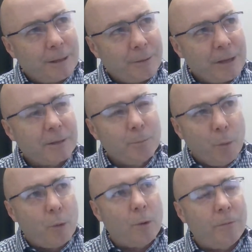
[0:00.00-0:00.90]
I think it's
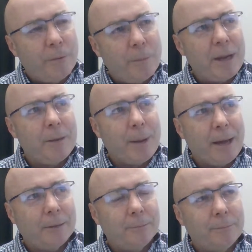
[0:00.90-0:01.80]
more for me
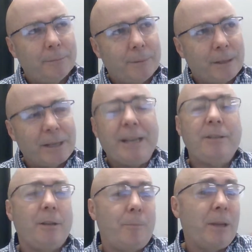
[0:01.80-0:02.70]
about, it's
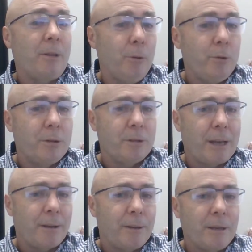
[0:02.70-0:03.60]
easier to pick the losers
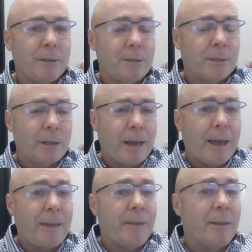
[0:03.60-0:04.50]
out of this
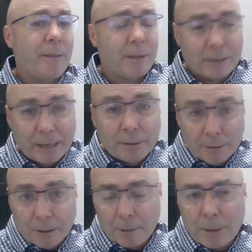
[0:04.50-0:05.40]
and the sectors
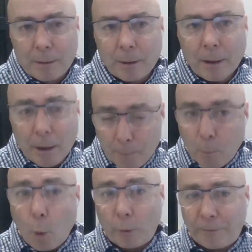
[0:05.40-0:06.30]
that are going to be
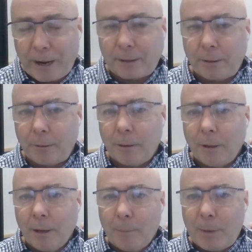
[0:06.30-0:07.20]
more affected,
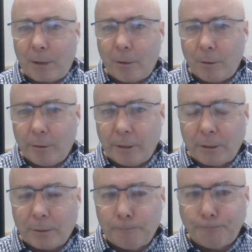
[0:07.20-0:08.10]

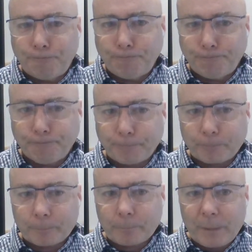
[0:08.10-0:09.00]
because
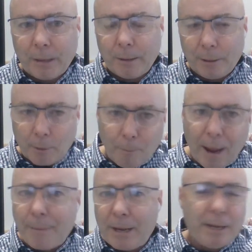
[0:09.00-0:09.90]

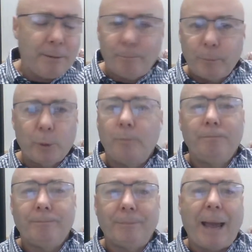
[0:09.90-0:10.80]
maybe
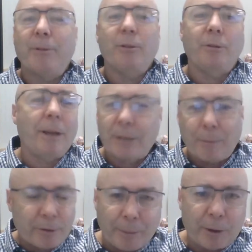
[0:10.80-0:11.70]
Amazon comes up
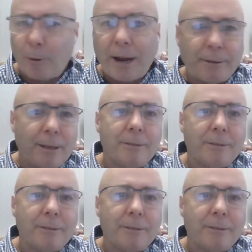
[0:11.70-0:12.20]
with something great and